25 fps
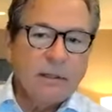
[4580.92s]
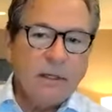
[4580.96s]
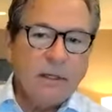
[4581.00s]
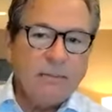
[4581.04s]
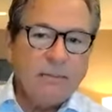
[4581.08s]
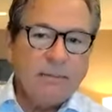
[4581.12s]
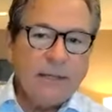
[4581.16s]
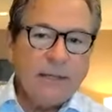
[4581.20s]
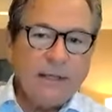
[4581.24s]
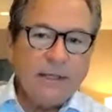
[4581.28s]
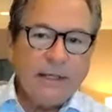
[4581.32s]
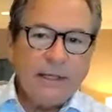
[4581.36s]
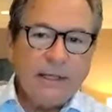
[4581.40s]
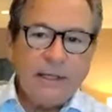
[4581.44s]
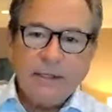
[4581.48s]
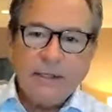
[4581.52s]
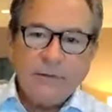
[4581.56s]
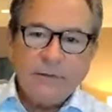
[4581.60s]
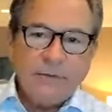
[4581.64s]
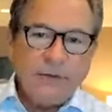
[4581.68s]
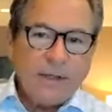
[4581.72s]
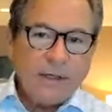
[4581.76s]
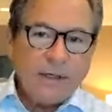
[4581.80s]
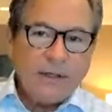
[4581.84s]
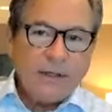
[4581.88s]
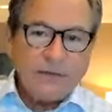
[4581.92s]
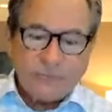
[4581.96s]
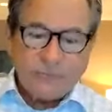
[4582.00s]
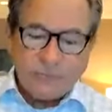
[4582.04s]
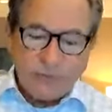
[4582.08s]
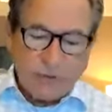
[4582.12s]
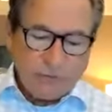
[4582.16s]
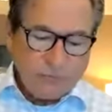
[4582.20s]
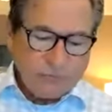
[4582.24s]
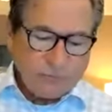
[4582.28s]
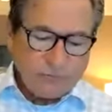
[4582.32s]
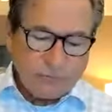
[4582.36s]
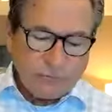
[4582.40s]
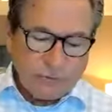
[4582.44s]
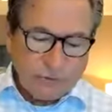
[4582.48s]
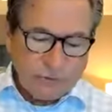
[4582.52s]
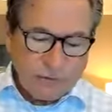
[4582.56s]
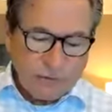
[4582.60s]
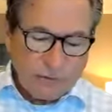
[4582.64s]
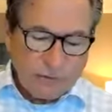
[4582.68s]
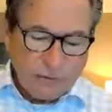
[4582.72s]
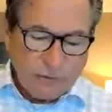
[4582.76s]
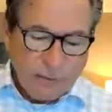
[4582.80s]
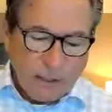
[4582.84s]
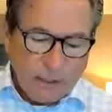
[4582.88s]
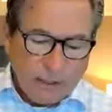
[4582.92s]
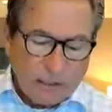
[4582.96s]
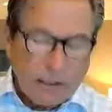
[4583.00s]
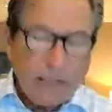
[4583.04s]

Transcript: And man, that is so true.